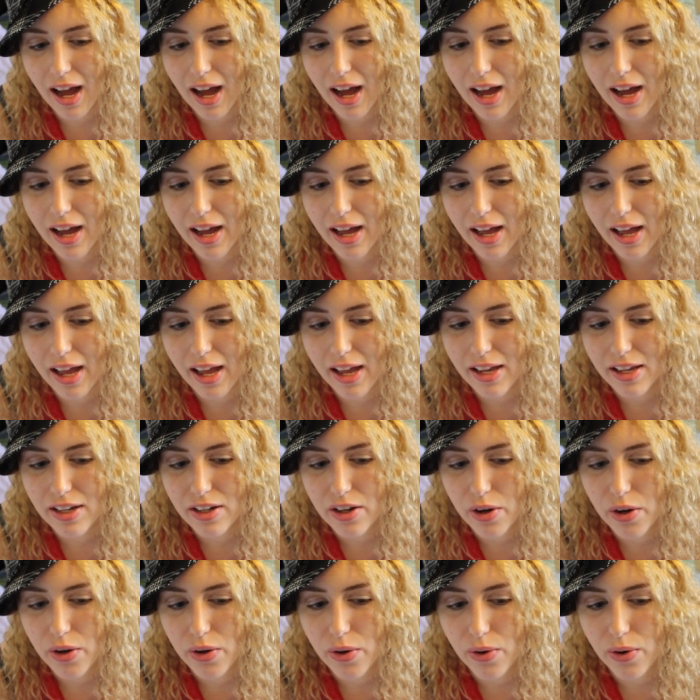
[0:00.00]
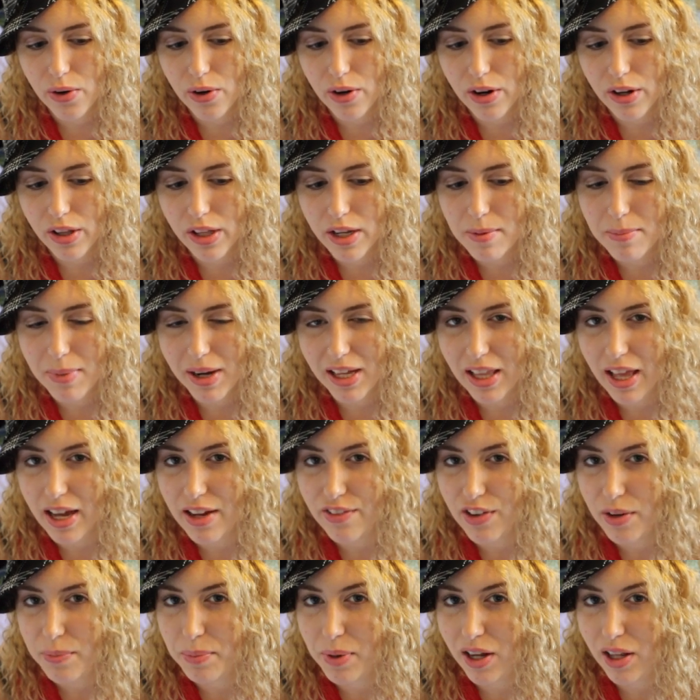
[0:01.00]
I know earlier in my
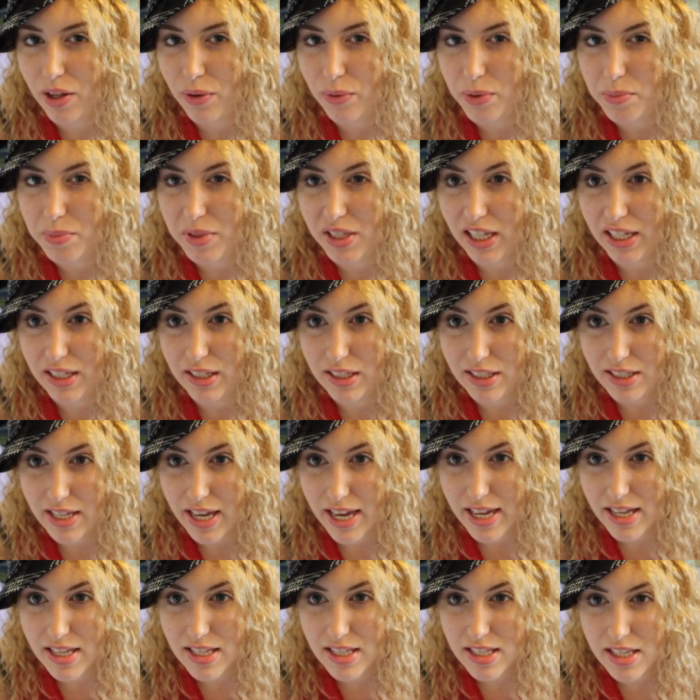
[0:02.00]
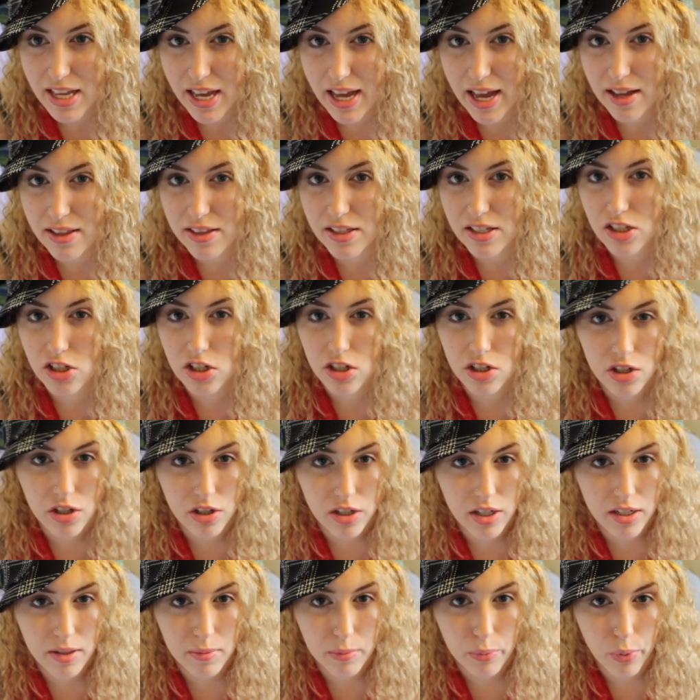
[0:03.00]
life I probably would be like yes. At this
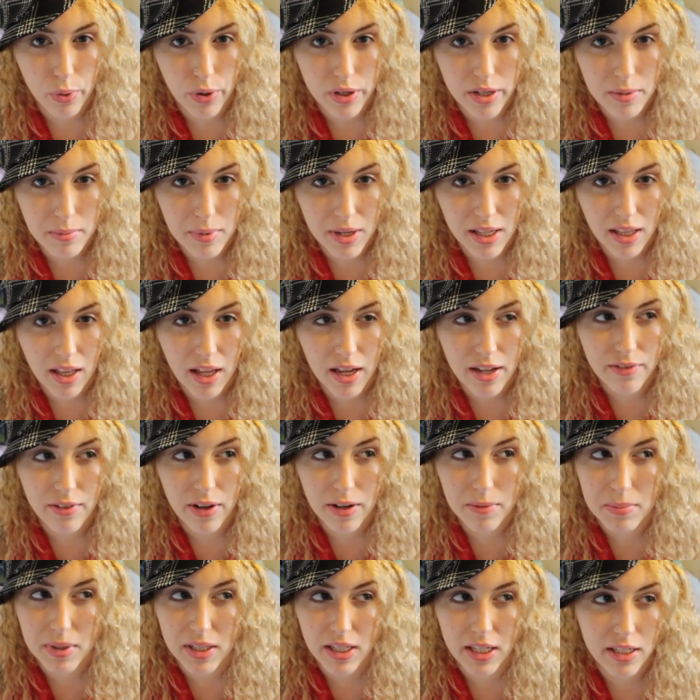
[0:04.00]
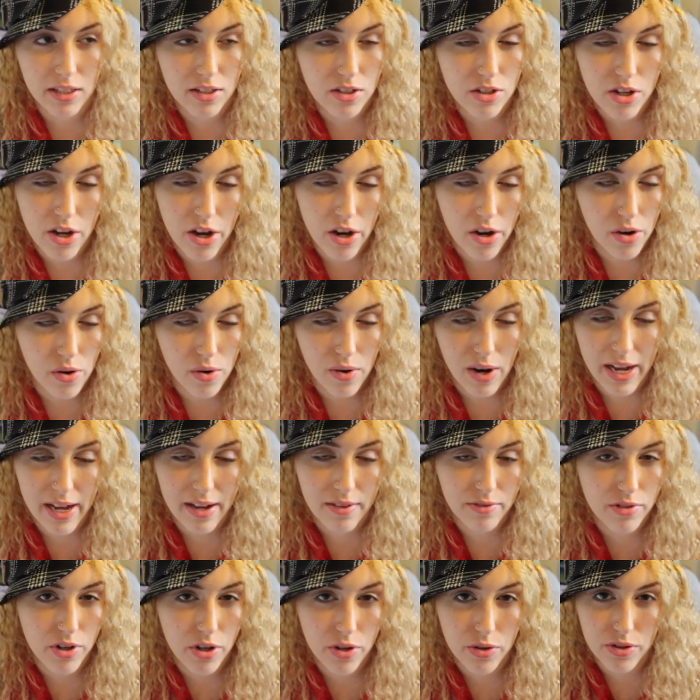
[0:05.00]
current point in my life, I'd be like no. I
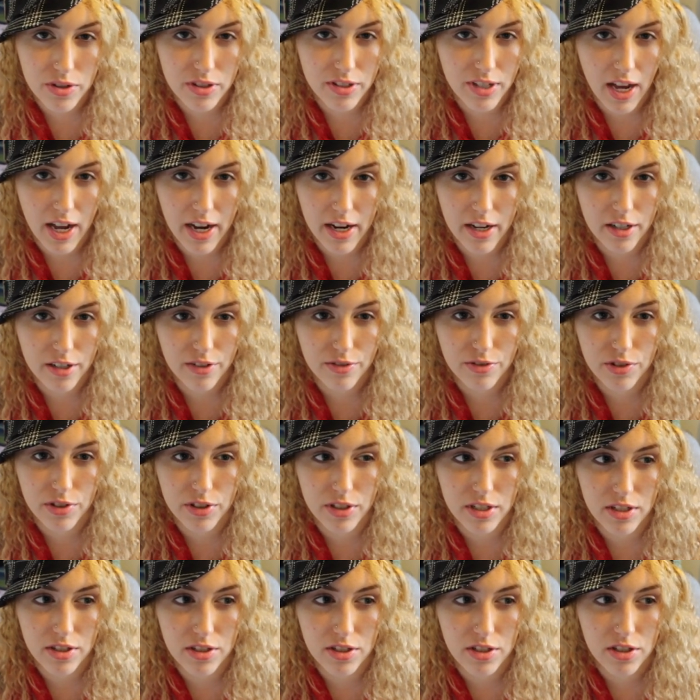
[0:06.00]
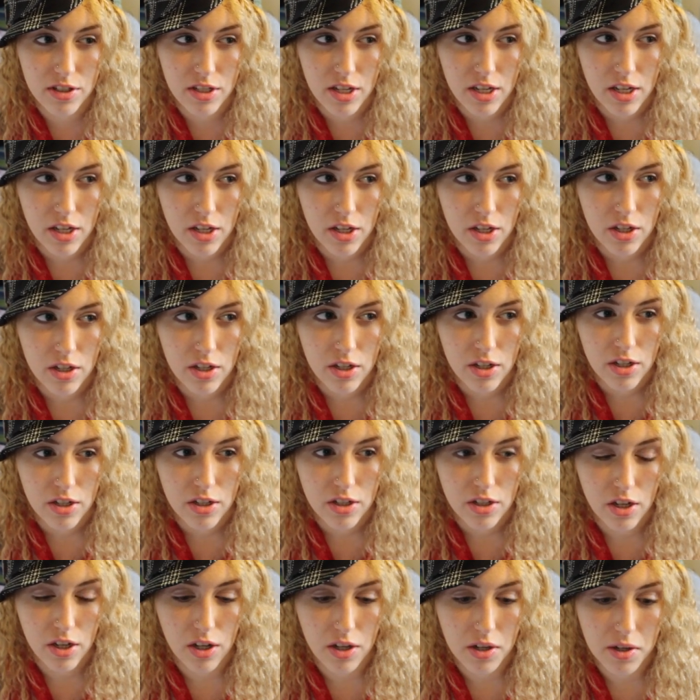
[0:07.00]
have no desire for this
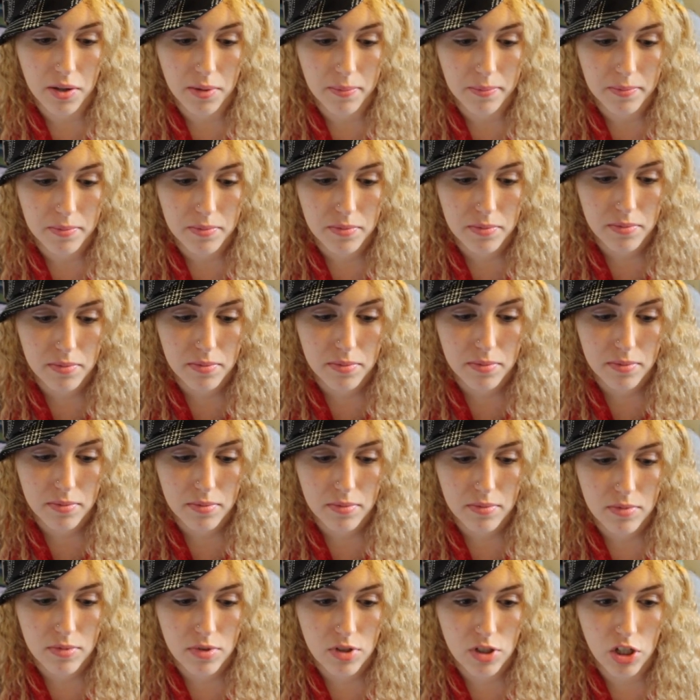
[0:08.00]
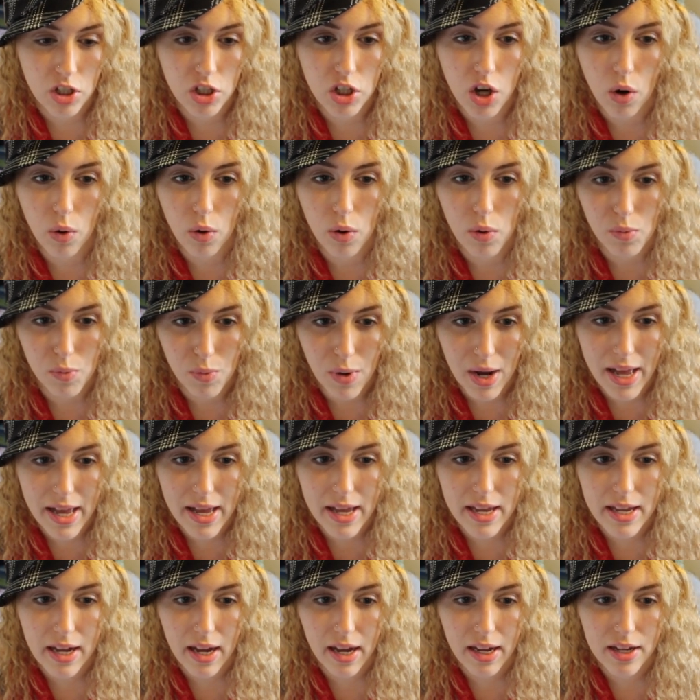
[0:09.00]
to go
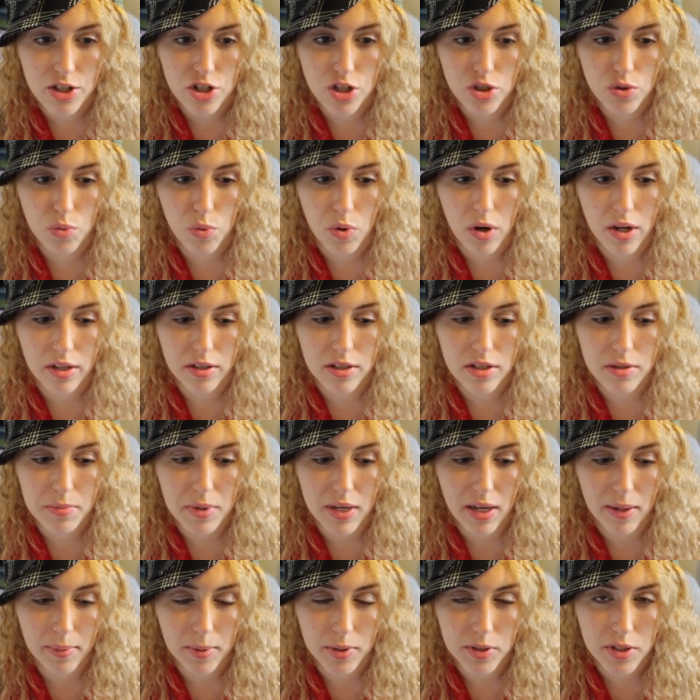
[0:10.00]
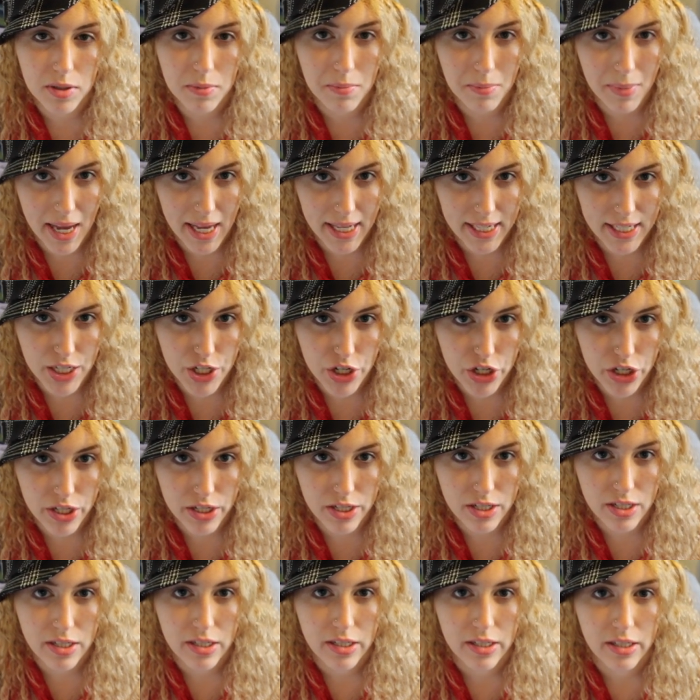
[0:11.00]
away. I just want to be able to manage
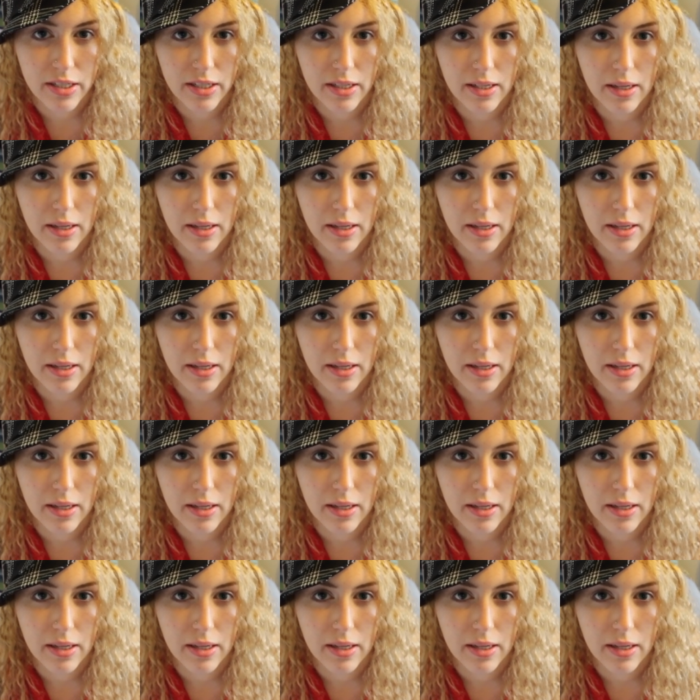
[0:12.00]
it